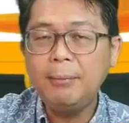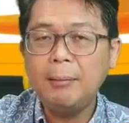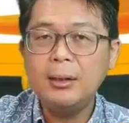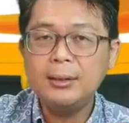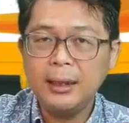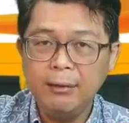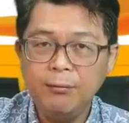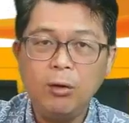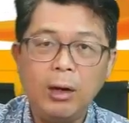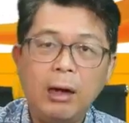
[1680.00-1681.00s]
our plug-in
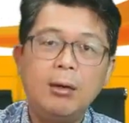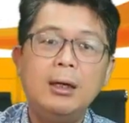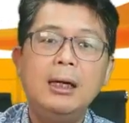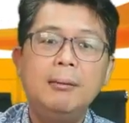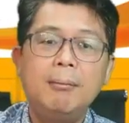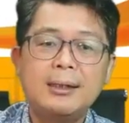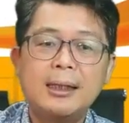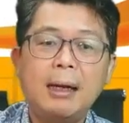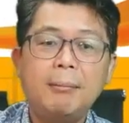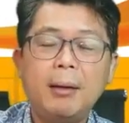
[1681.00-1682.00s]
members and for our
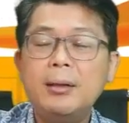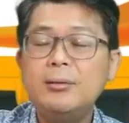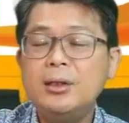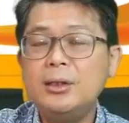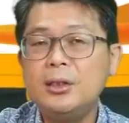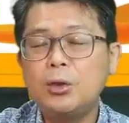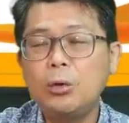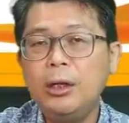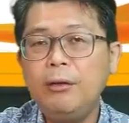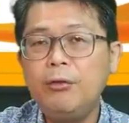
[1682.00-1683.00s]
masterclass members,
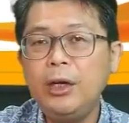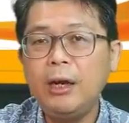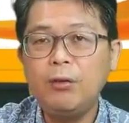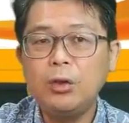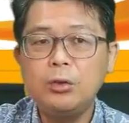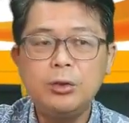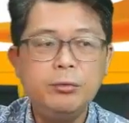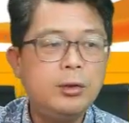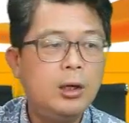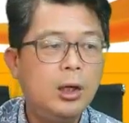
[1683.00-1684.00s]
this is totally free.
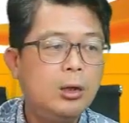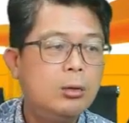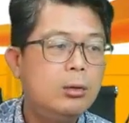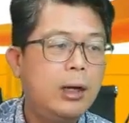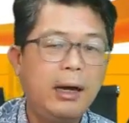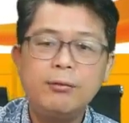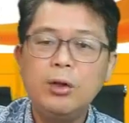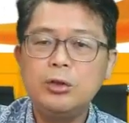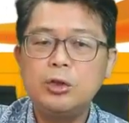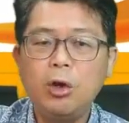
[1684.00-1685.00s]
And for those of you
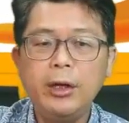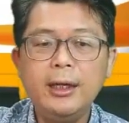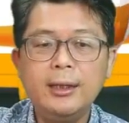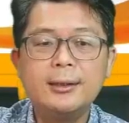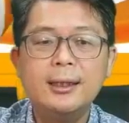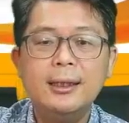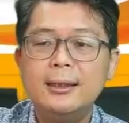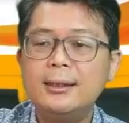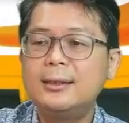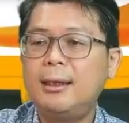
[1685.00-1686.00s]
who have not joined
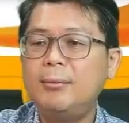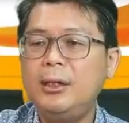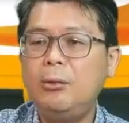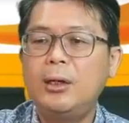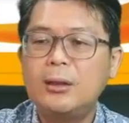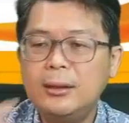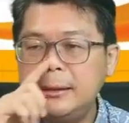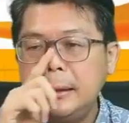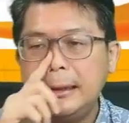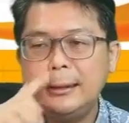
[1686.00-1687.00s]
us, this is something
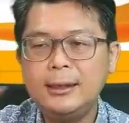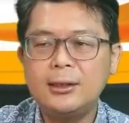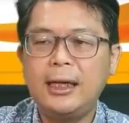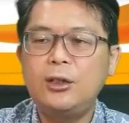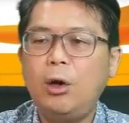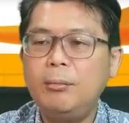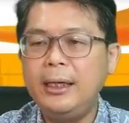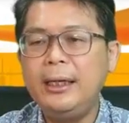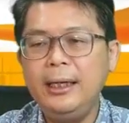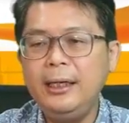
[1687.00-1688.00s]
you want to consider. Just
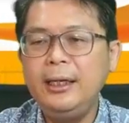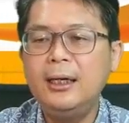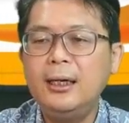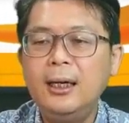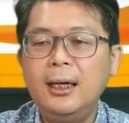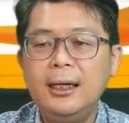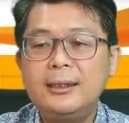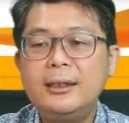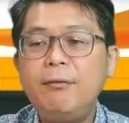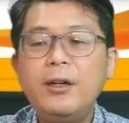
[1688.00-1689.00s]
like Dominic in
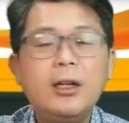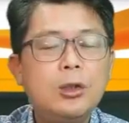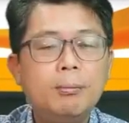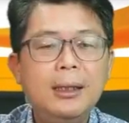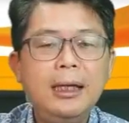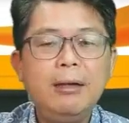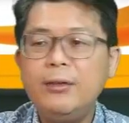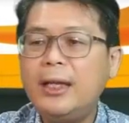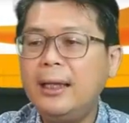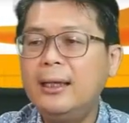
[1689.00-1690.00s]
here, it's difficult
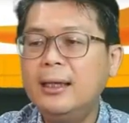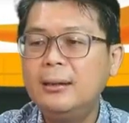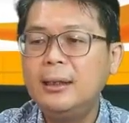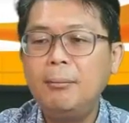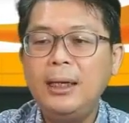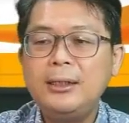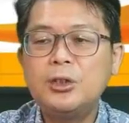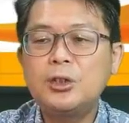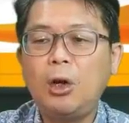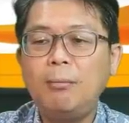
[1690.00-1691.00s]
to believe that
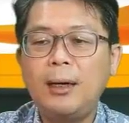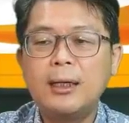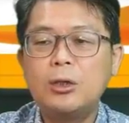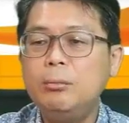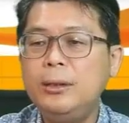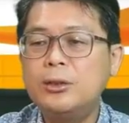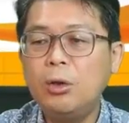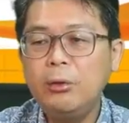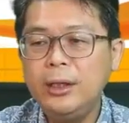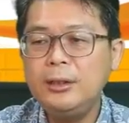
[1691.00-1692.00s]
the Malaysian stock
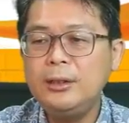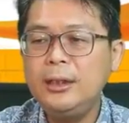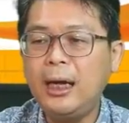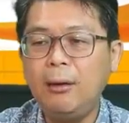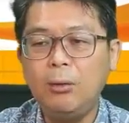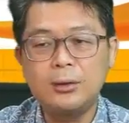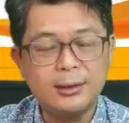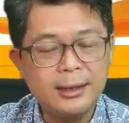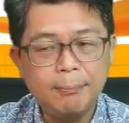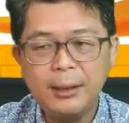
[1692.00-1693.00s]
market could be so
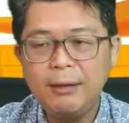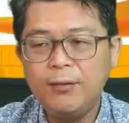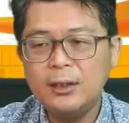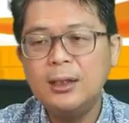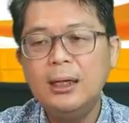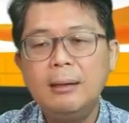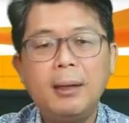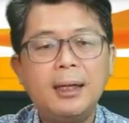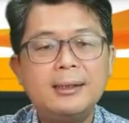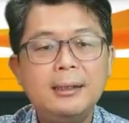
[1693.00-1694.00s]
easy. I was a skeptic
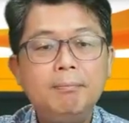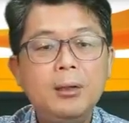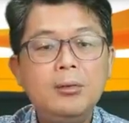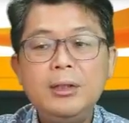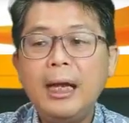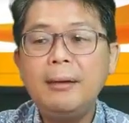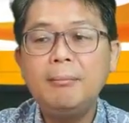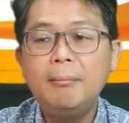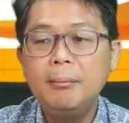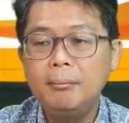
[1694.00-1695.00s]
first, but a
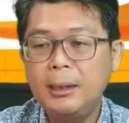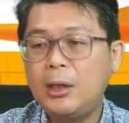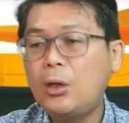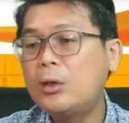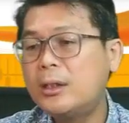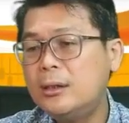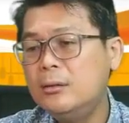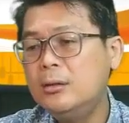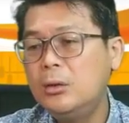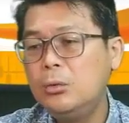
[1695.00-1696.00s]
simple yet
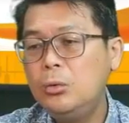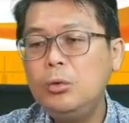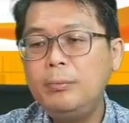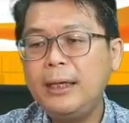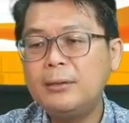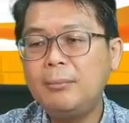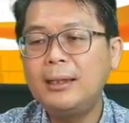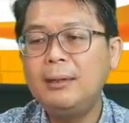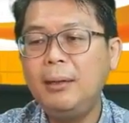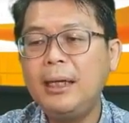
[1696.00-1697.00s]
methodological
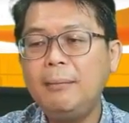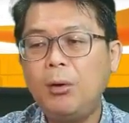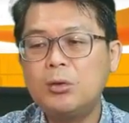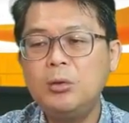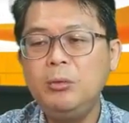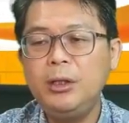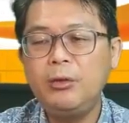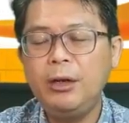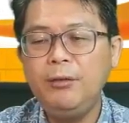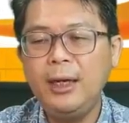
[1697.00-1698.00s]
rule-based method make it
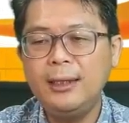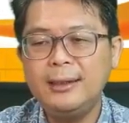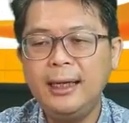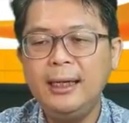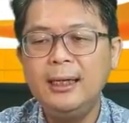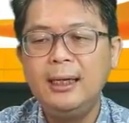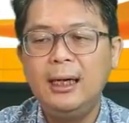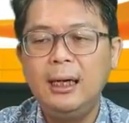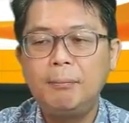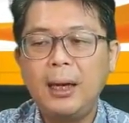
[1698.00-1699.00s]
possible with Trade
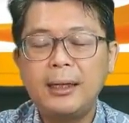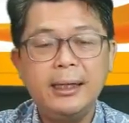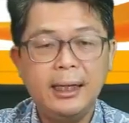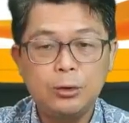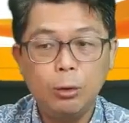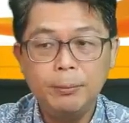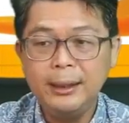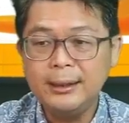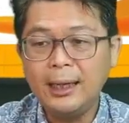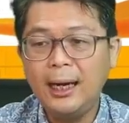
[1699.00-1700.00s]
VSA.
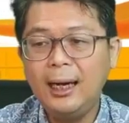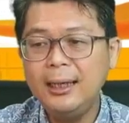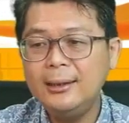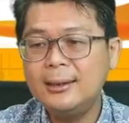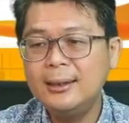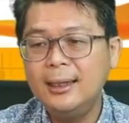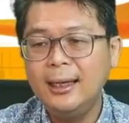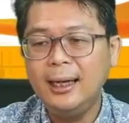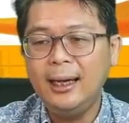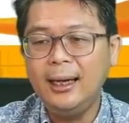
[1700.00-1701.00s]
Plugin has opened his
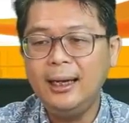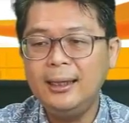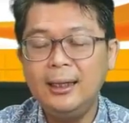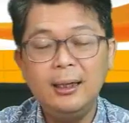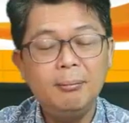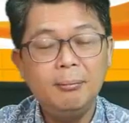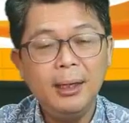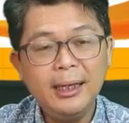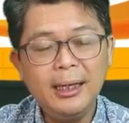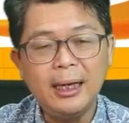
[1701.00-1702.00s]
eyes
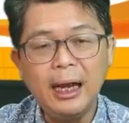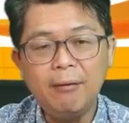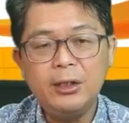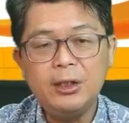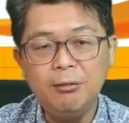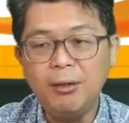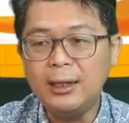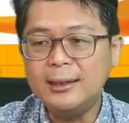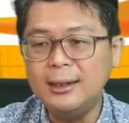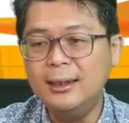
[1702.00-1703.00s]
and making
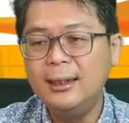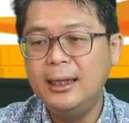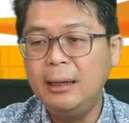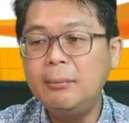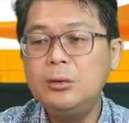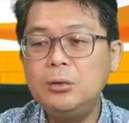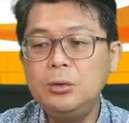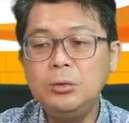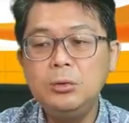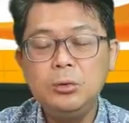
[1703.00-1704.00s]
average investor
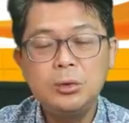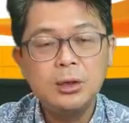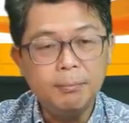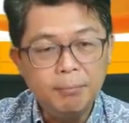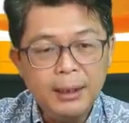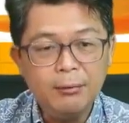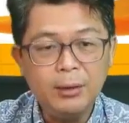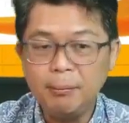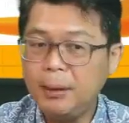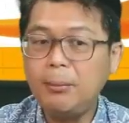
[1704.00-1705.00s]
able to
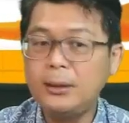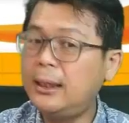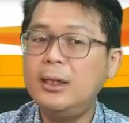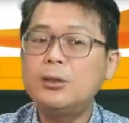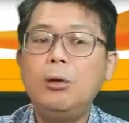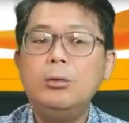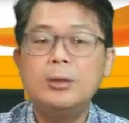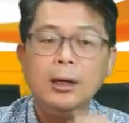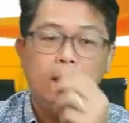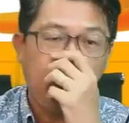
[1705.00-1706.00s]
compete with the big boys.
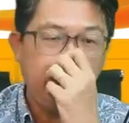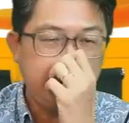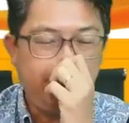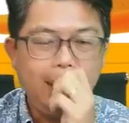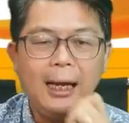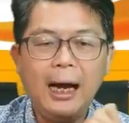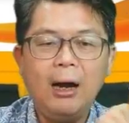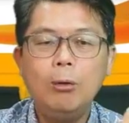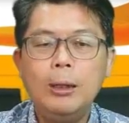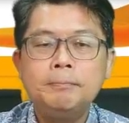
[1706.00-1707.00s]
And that's always
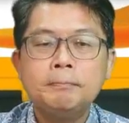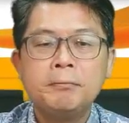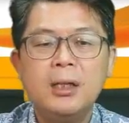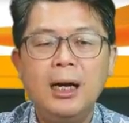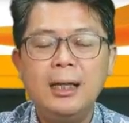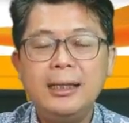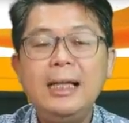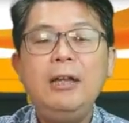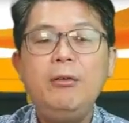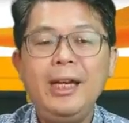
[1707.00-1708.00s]
been our
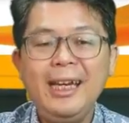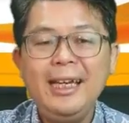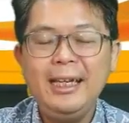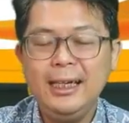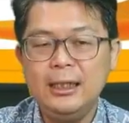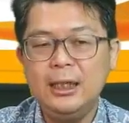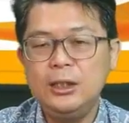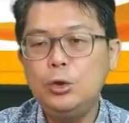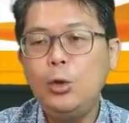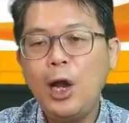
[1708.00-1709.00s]
delivery
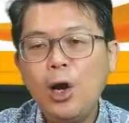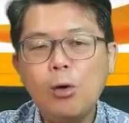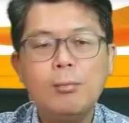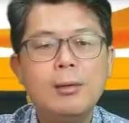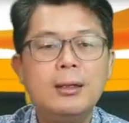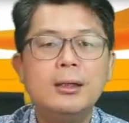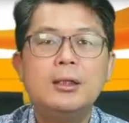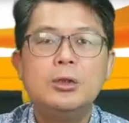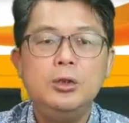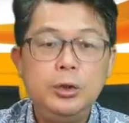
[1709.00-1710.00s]
in here, to
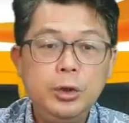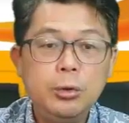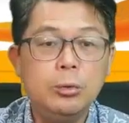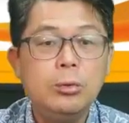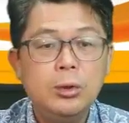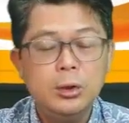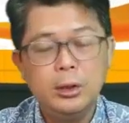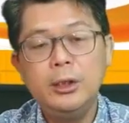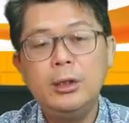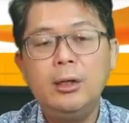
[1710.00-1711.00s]
help
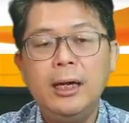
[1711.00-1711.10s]
you,